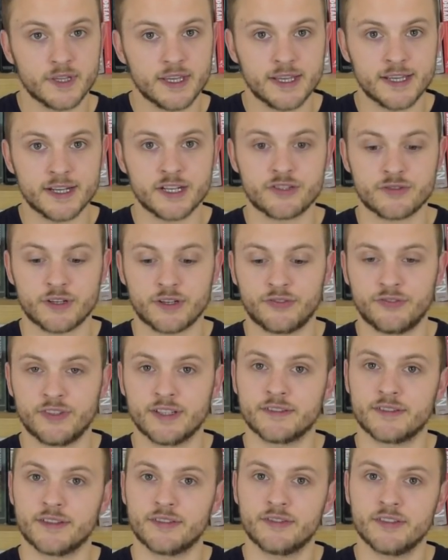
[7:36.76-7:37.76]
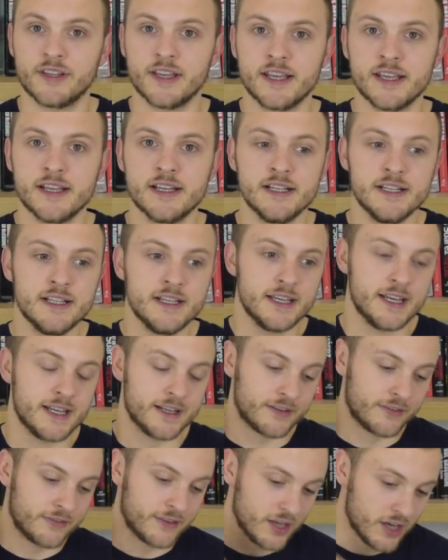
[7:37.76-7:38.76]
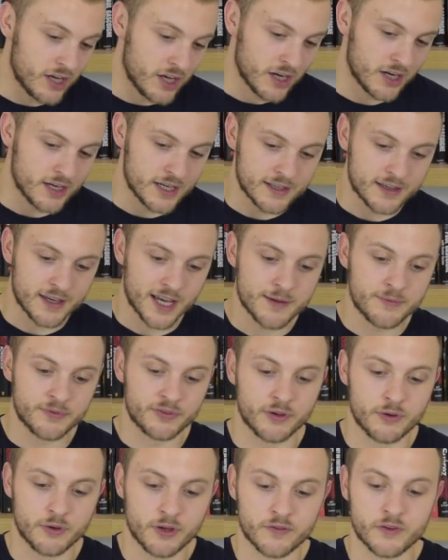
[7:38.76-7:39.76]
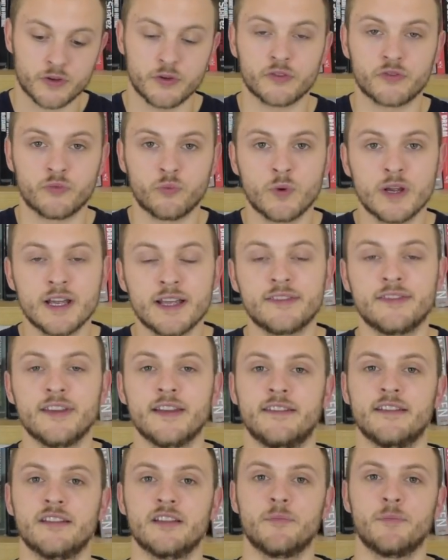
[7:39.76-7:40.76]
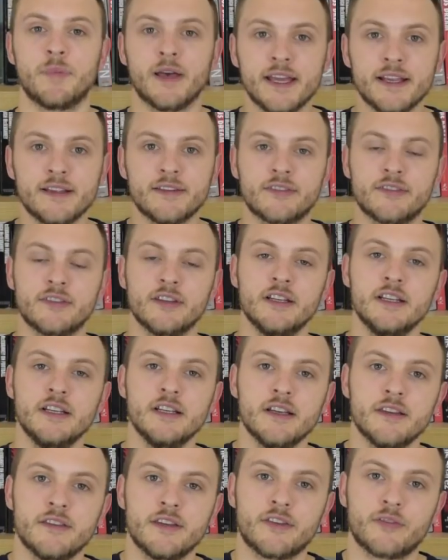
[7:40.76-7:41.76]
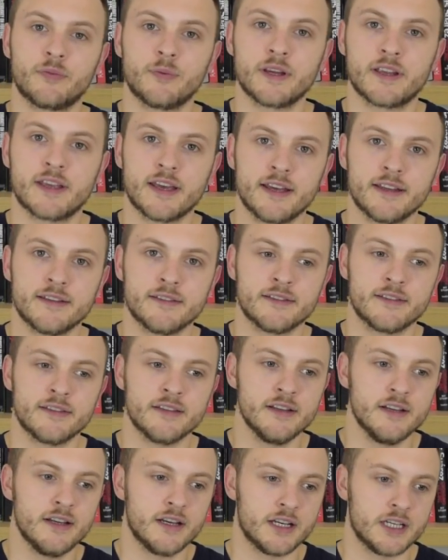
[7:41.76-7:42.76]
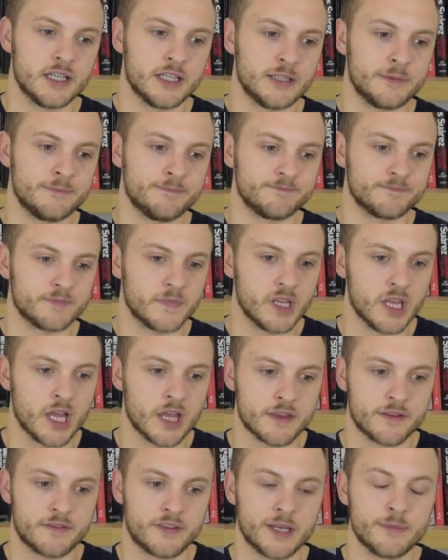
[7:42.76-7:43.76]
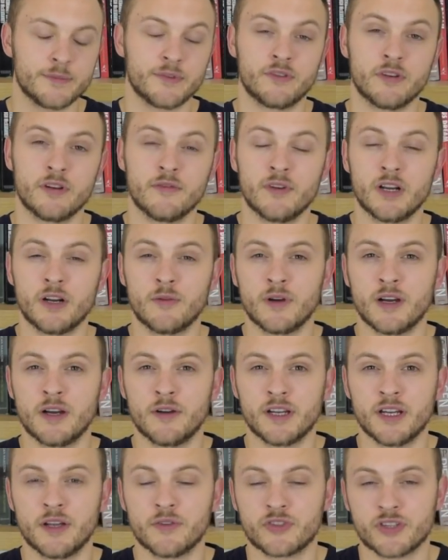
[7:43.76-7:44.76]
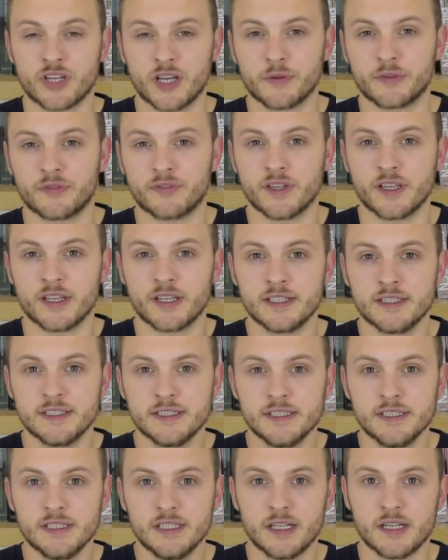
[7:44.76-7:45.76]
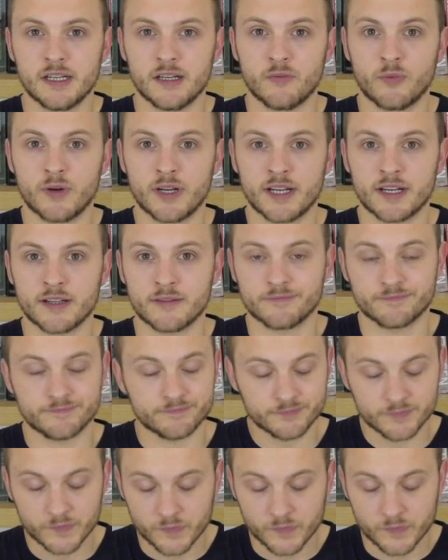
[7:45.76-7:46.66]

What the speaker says: interesting to see. It's the early game, so of course we're setting the pace this weekend. Other teams are doing really well. You know, Chelsea winning